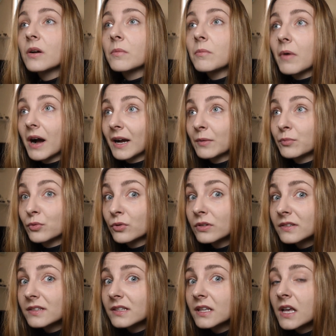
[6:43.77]

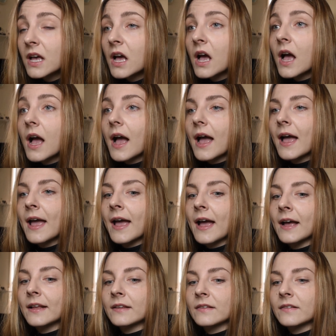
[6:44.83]
MacBooks?
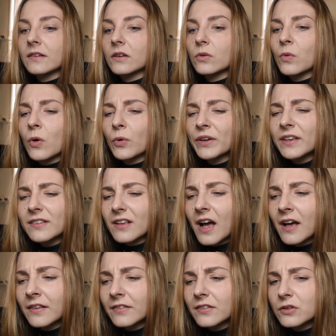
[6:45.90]
And well, his
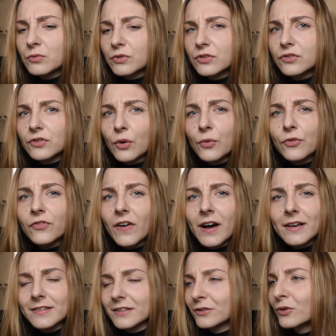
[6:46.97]
answer was so
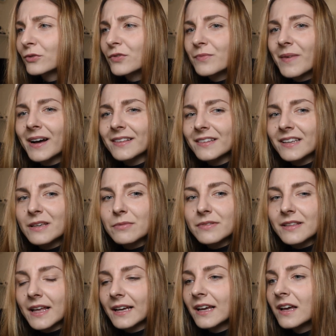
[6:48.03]
fast and automatic. He
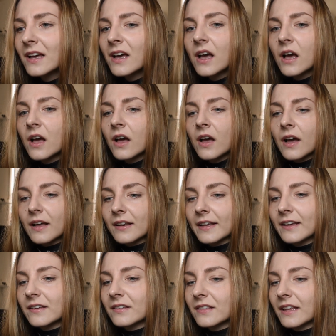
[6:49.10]
was like
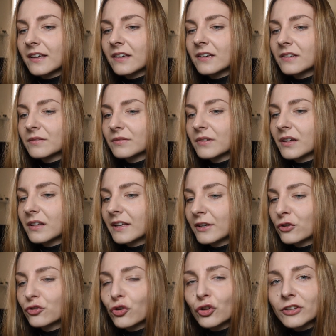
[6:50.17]
a
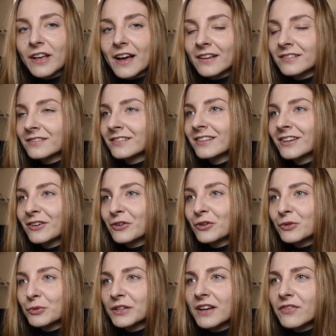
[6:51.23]
shotgun
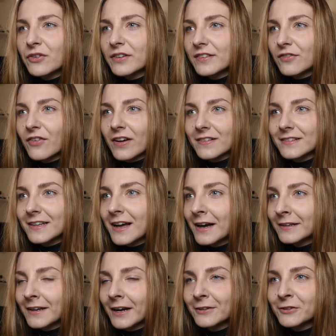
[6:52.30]
or whatever is a fast
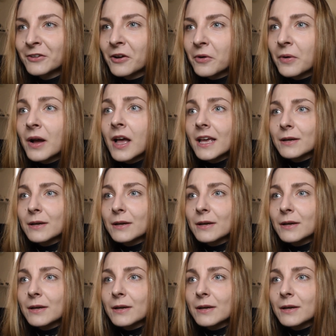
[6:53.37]
gun, I don't know.